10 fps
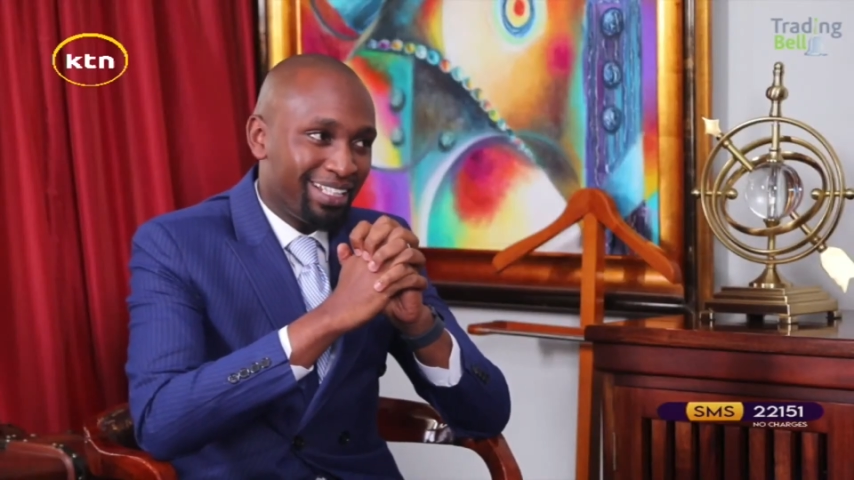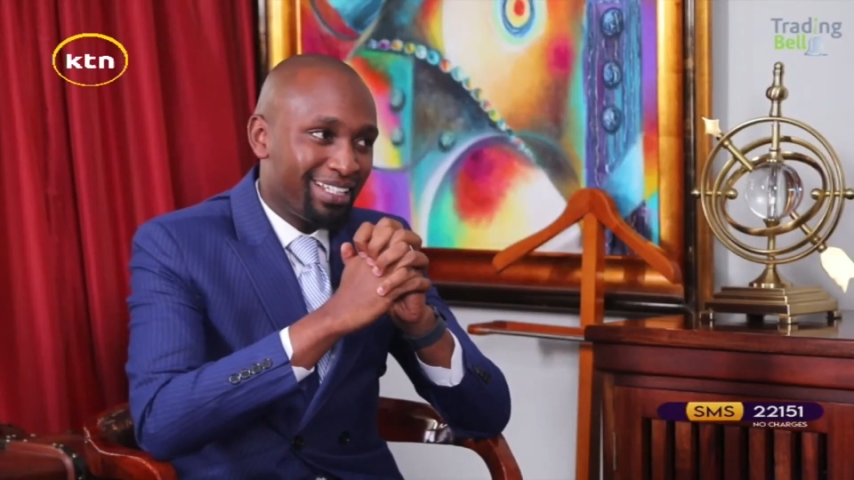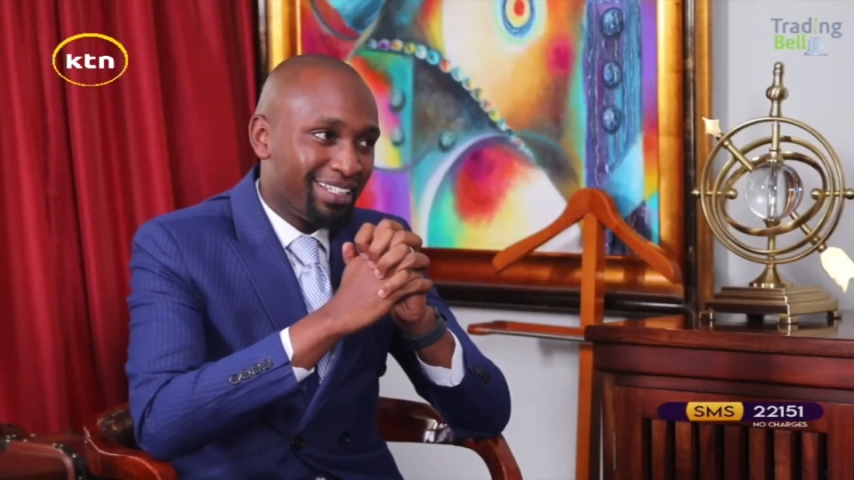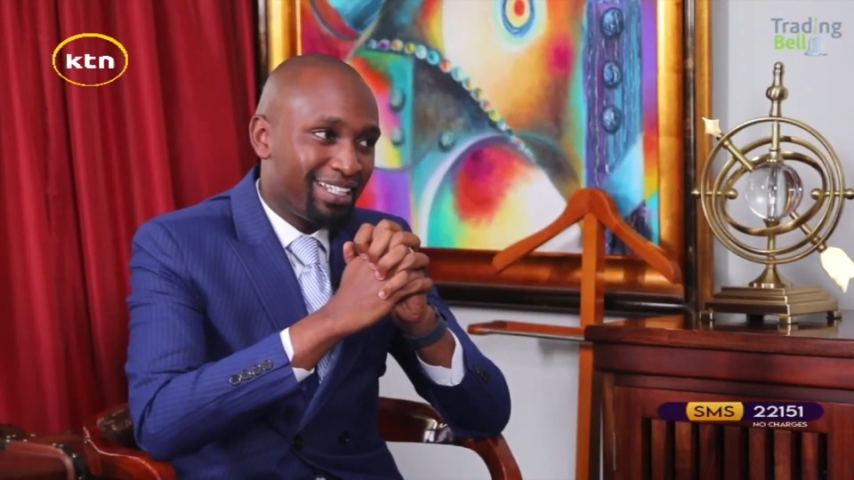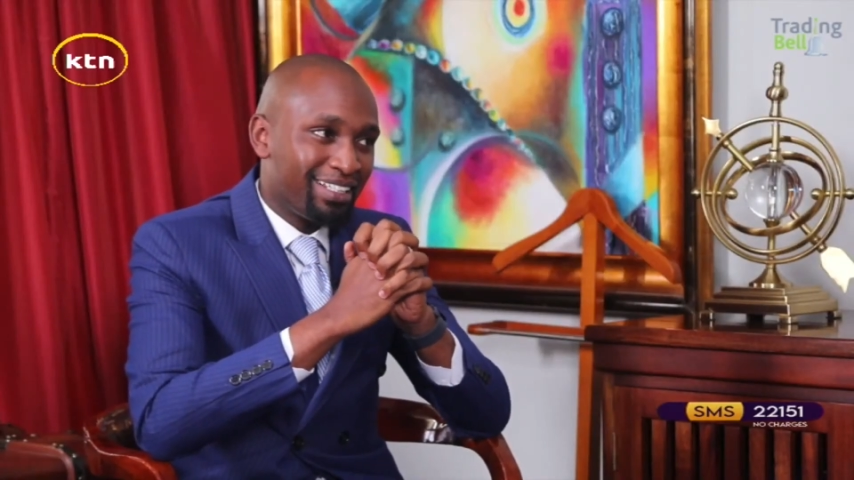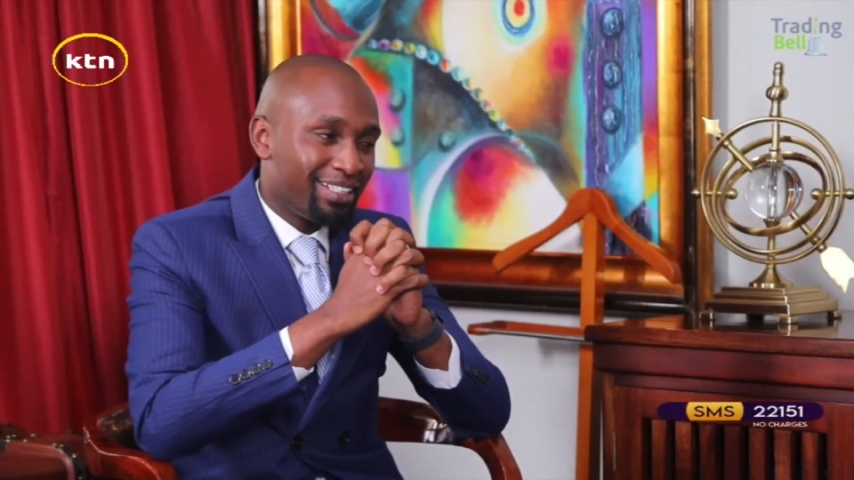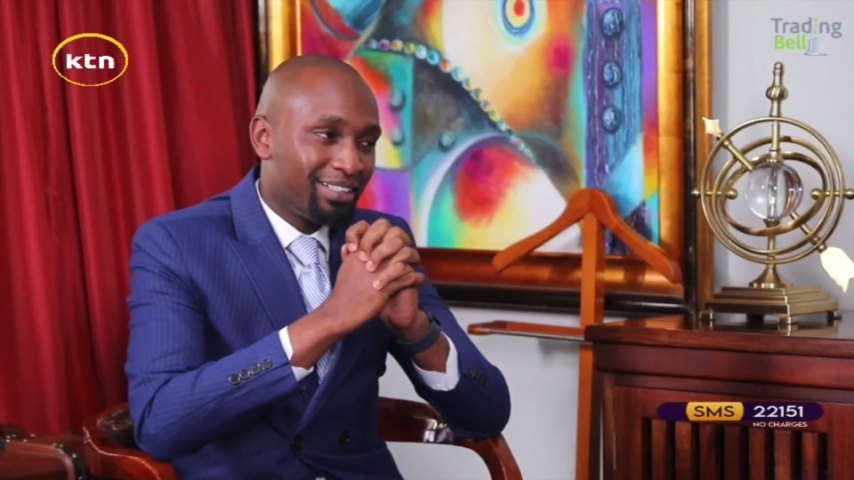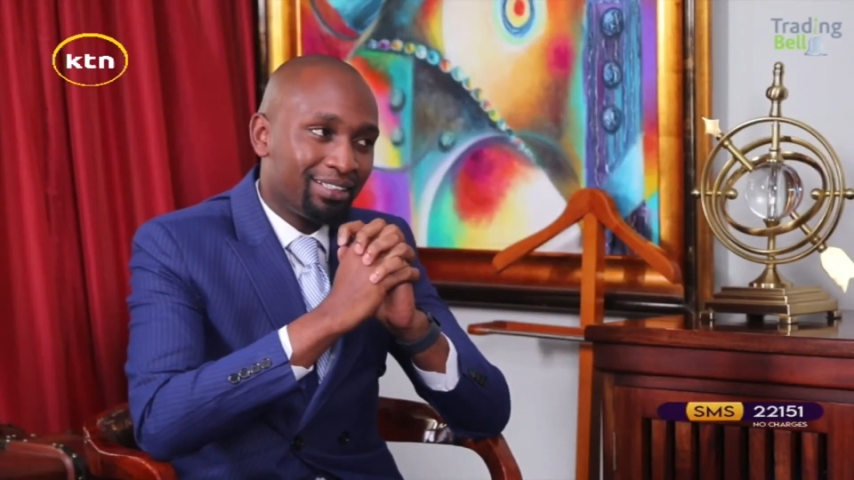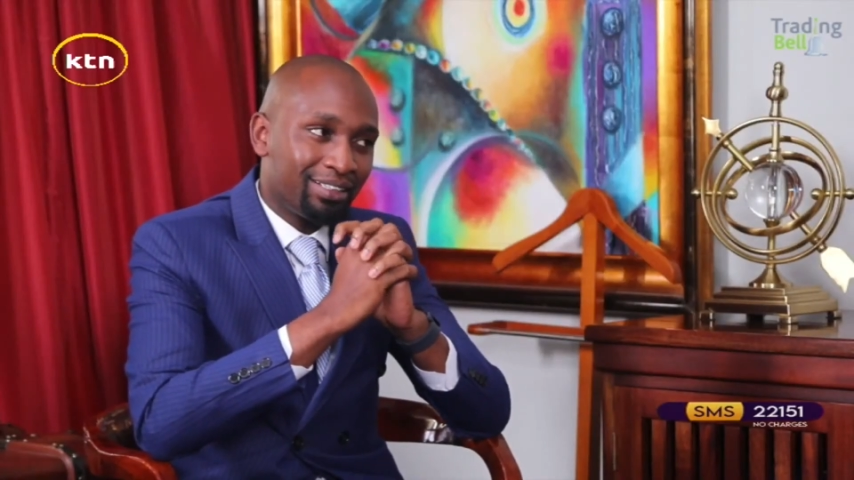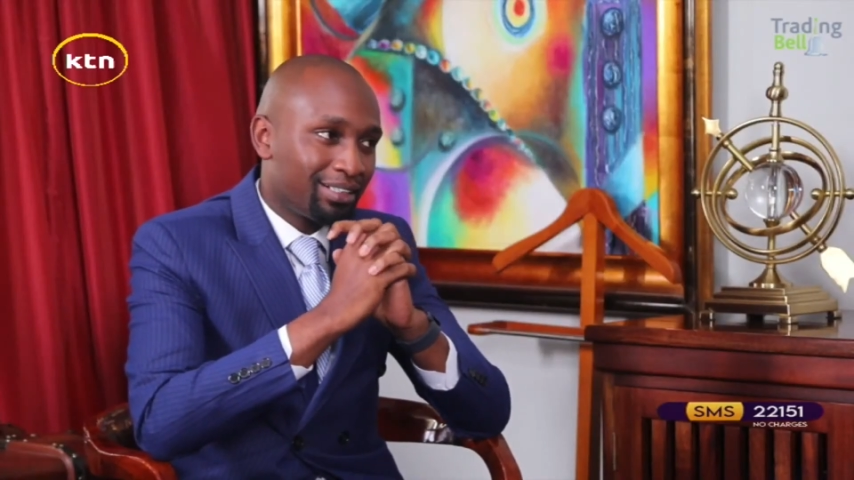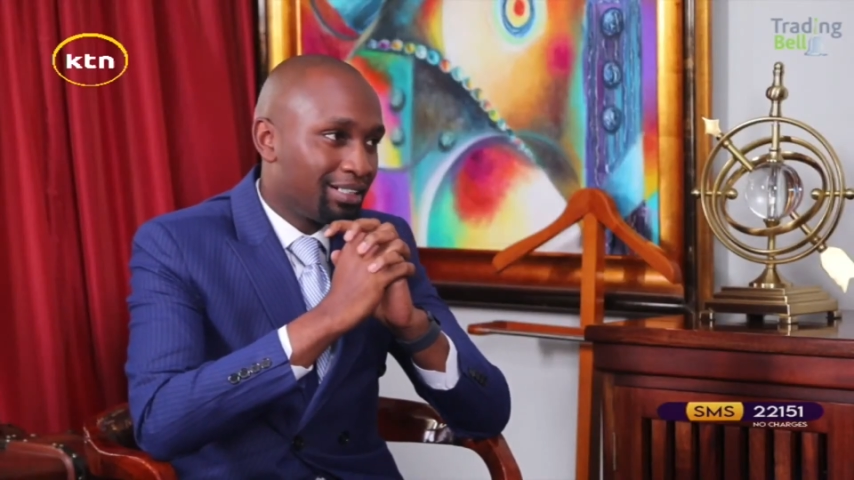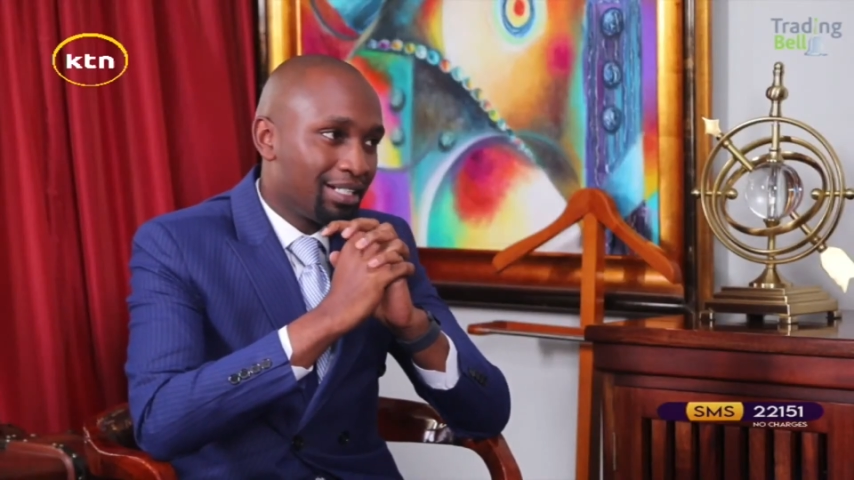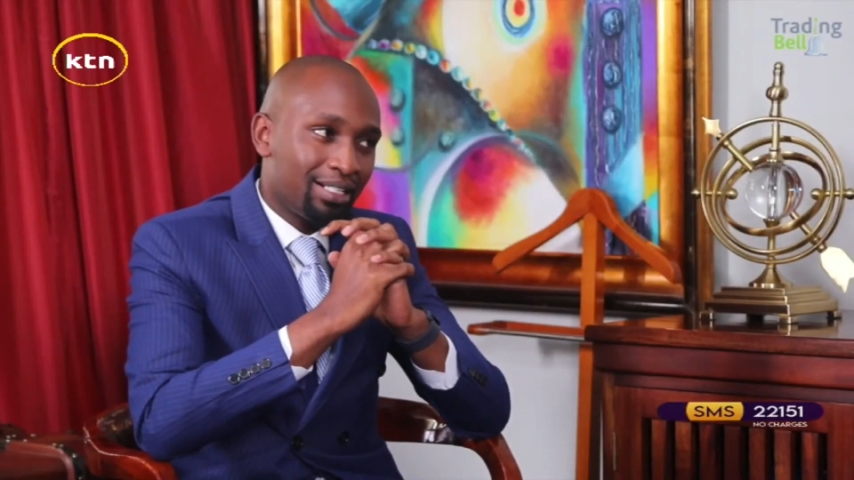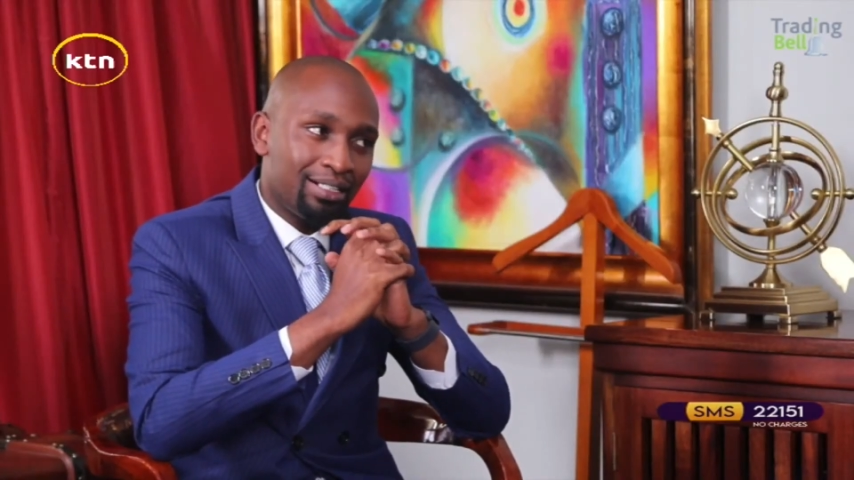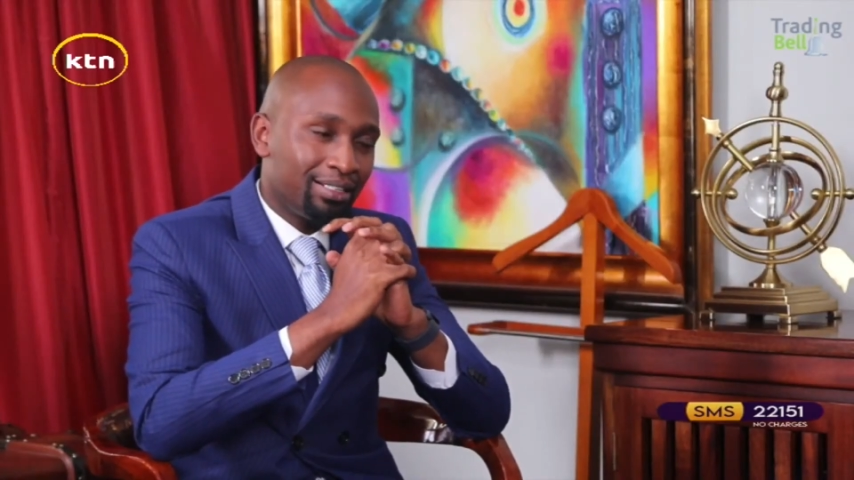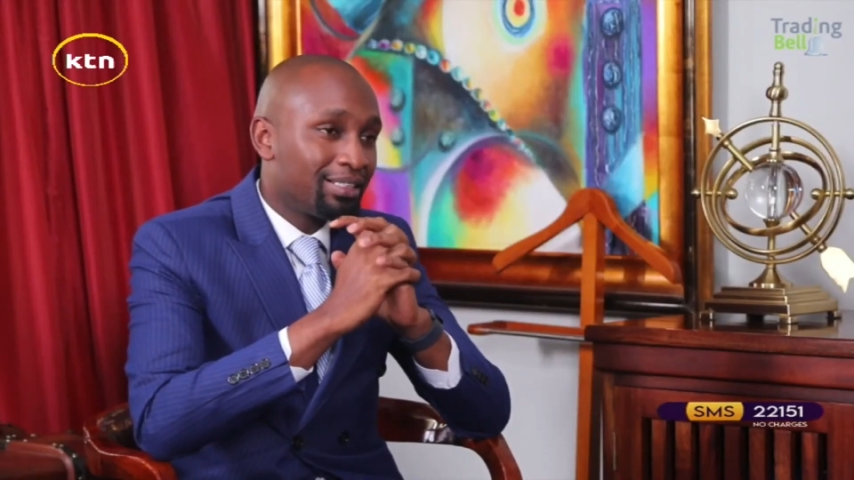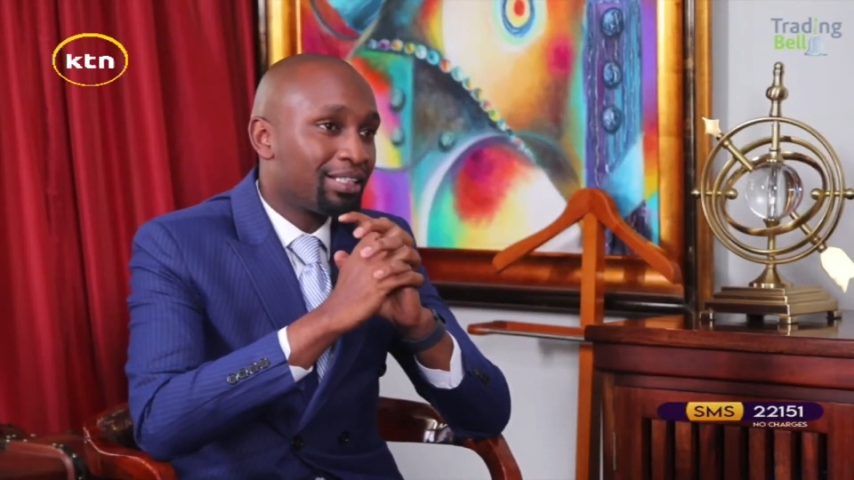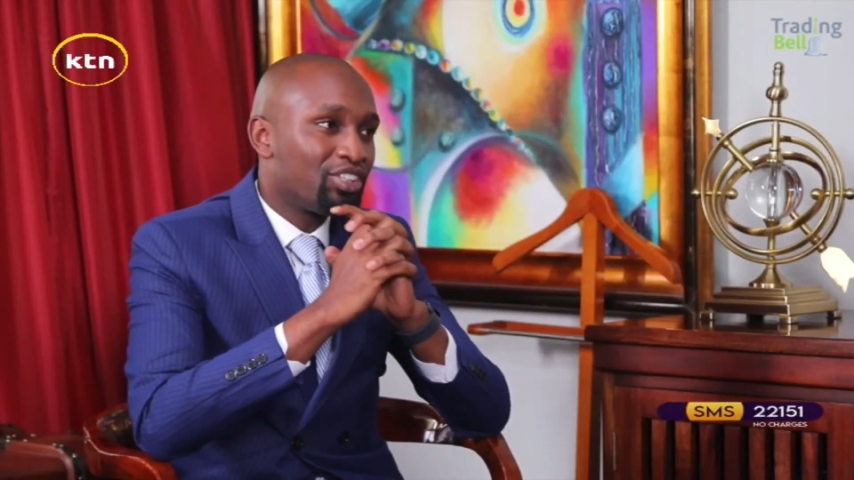there's